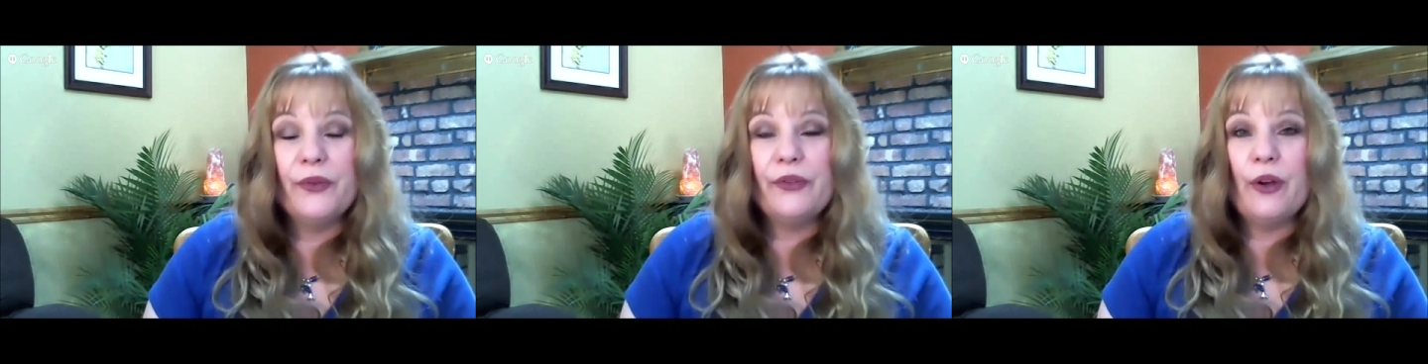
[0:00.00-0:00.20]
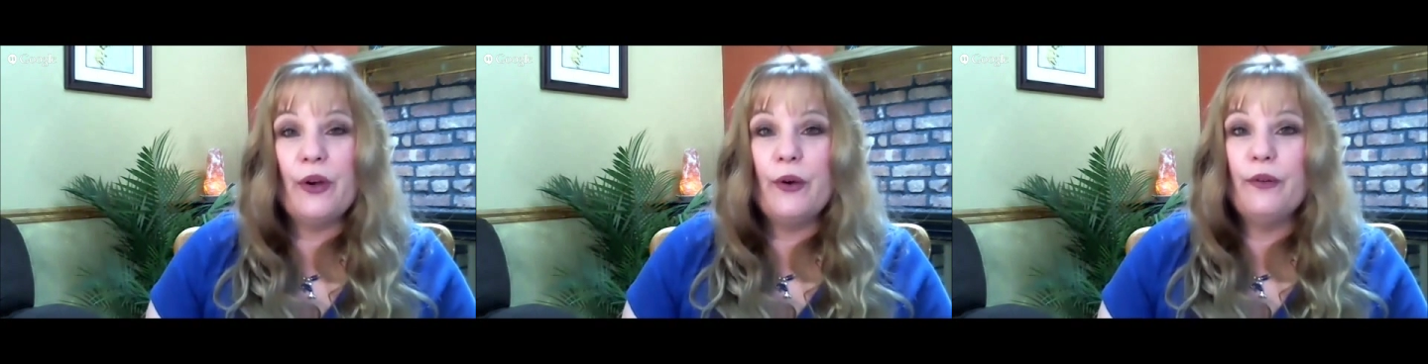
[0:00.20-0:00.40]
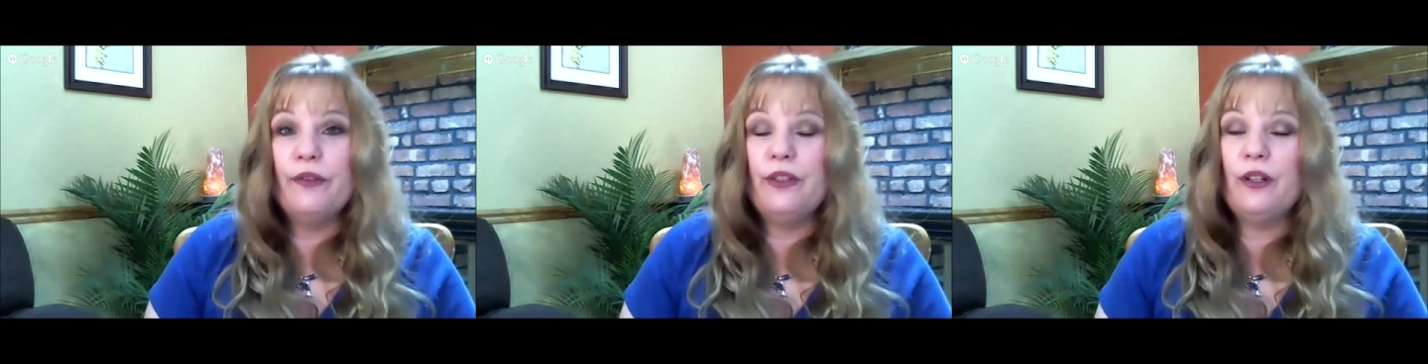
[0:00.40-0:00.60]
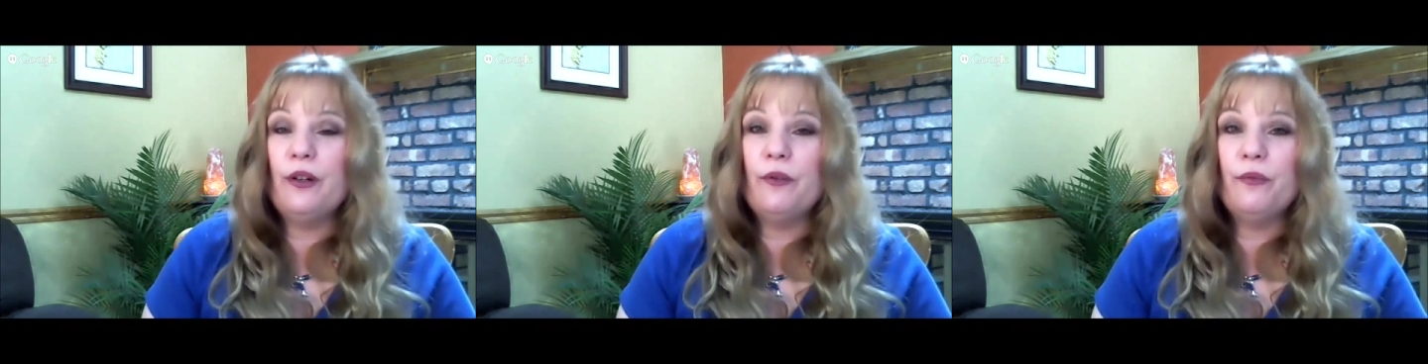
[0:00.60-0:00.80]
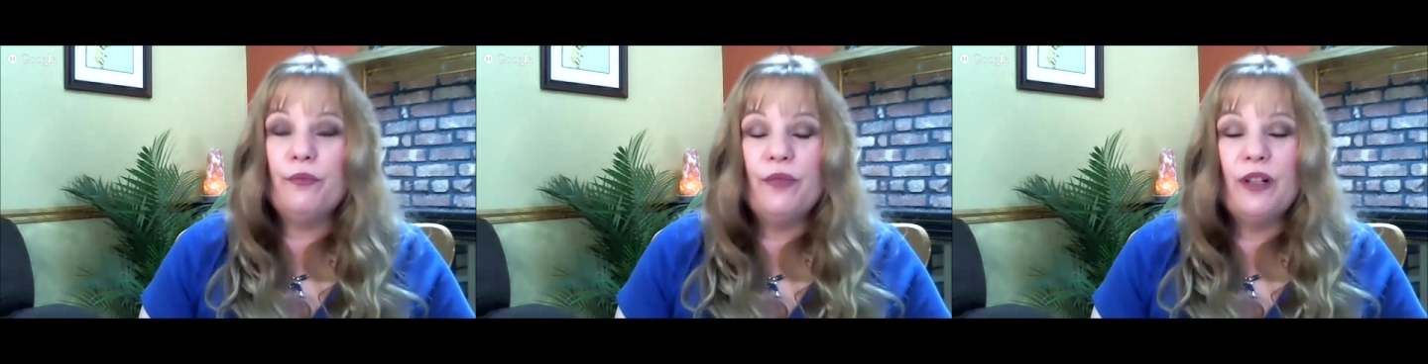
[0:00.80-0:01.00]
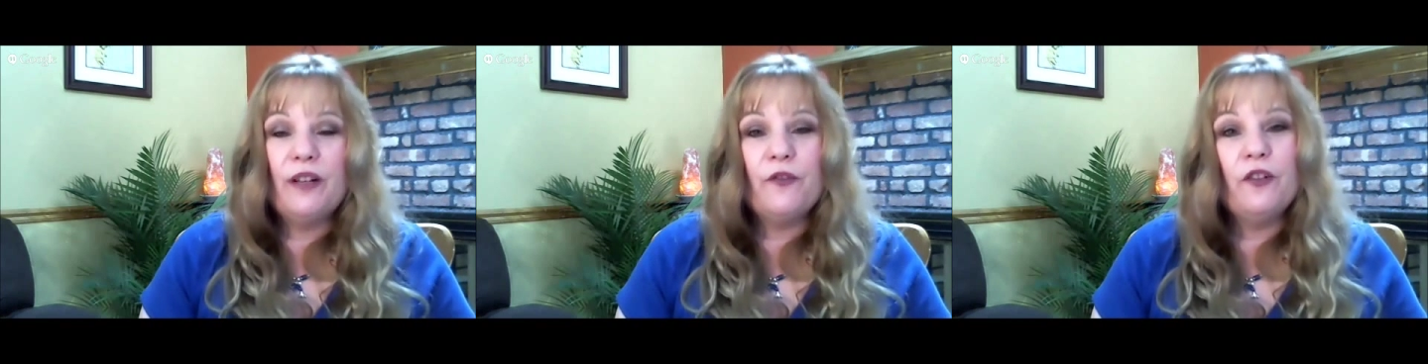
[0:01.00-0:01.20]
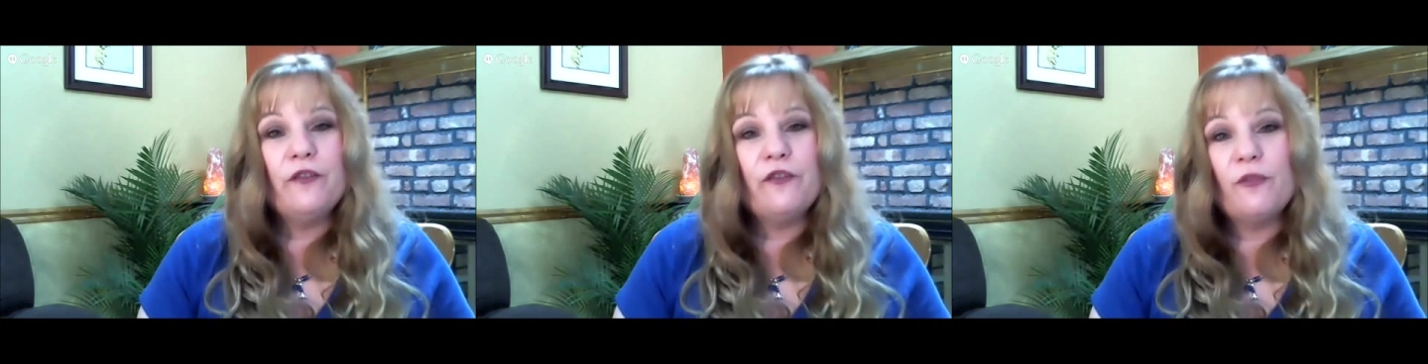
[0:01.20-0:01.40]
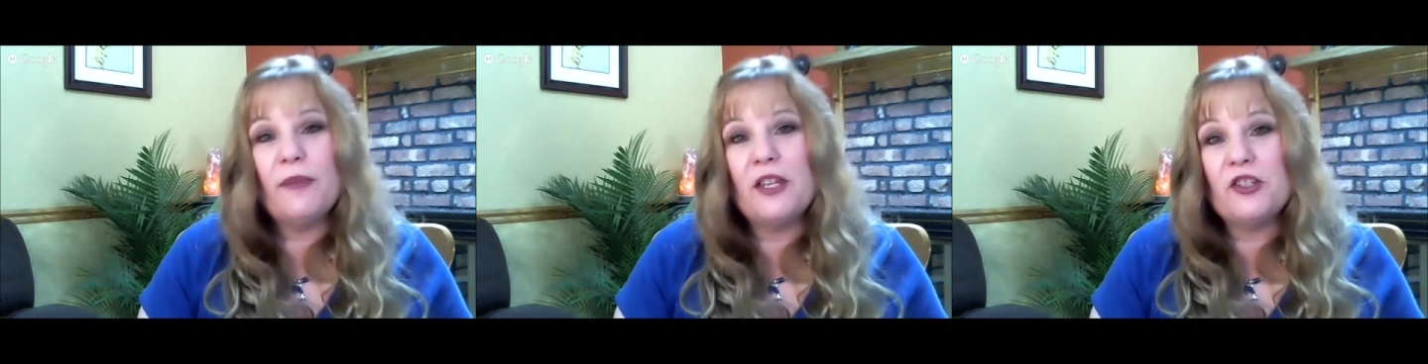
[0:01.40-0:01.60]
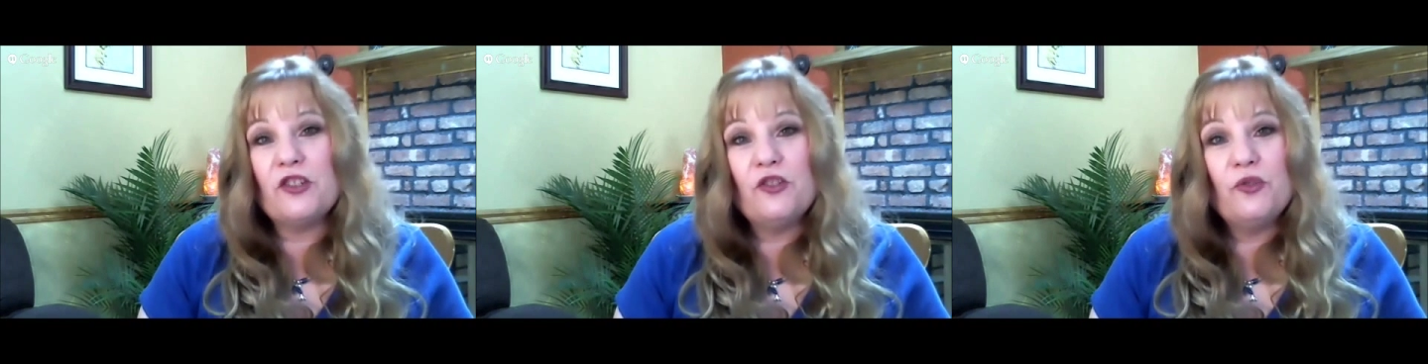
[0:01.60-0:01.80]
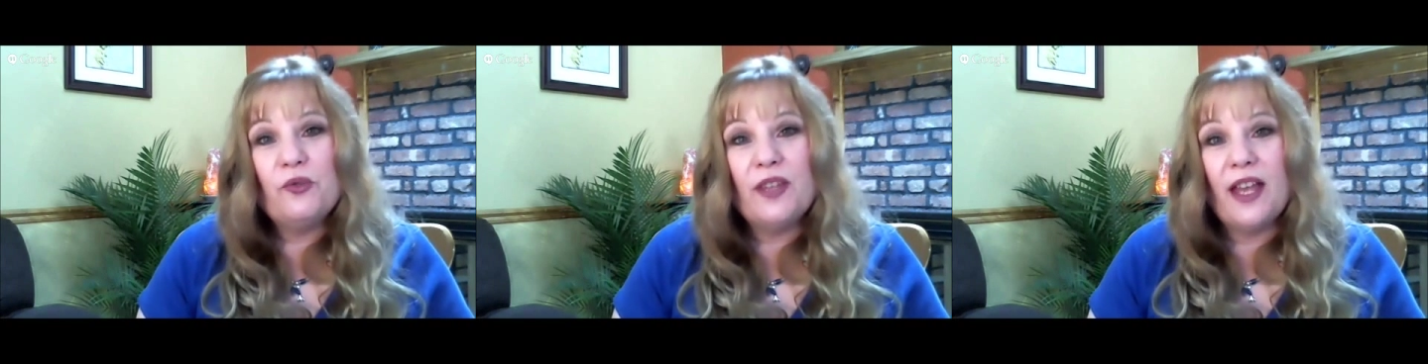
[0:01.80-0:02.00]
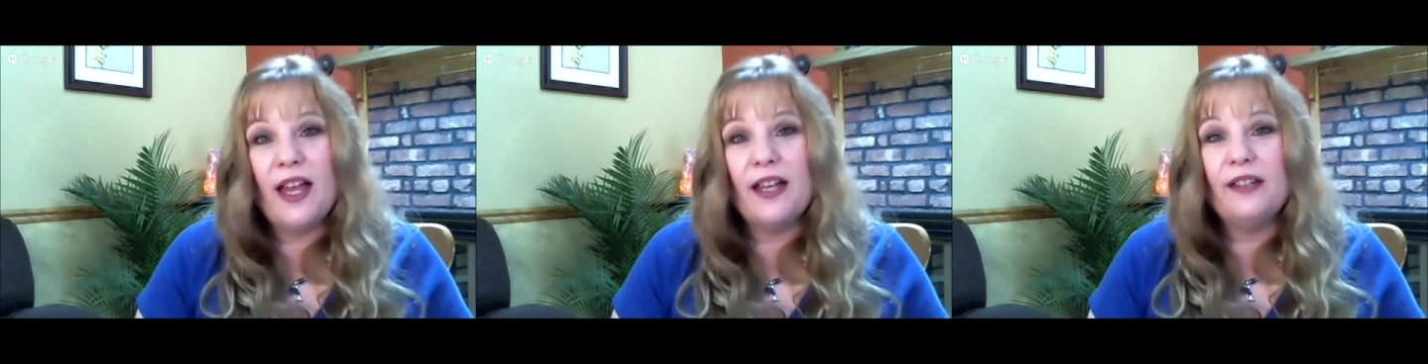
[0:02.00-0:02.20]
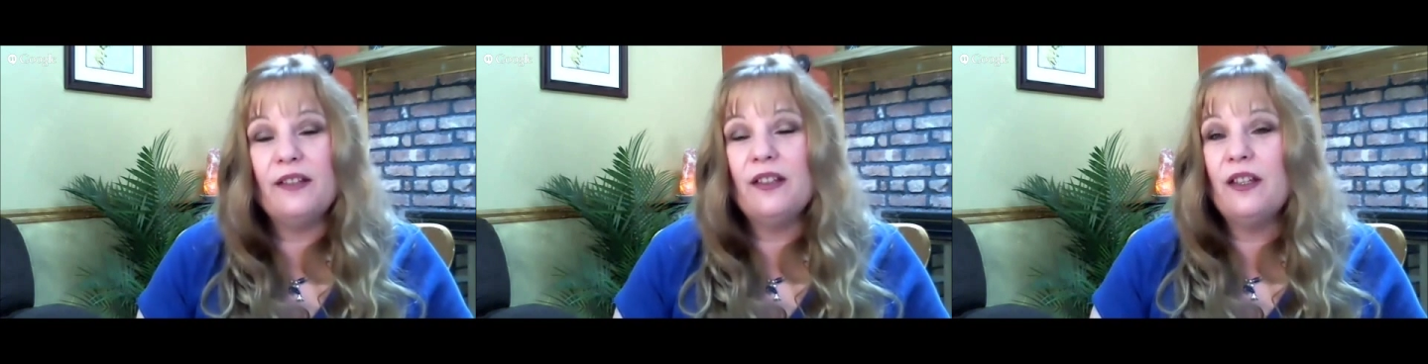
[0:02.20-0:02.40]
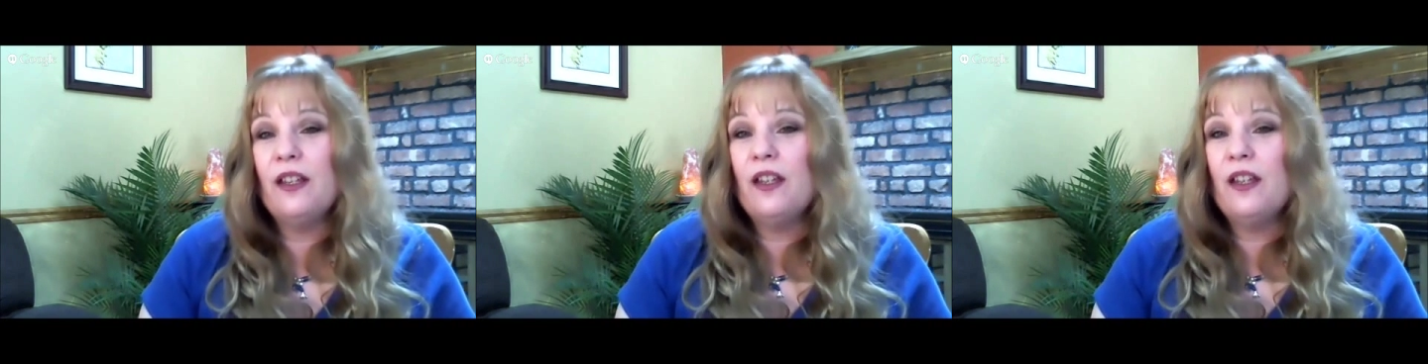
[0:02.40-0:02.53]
So, whatever information you get,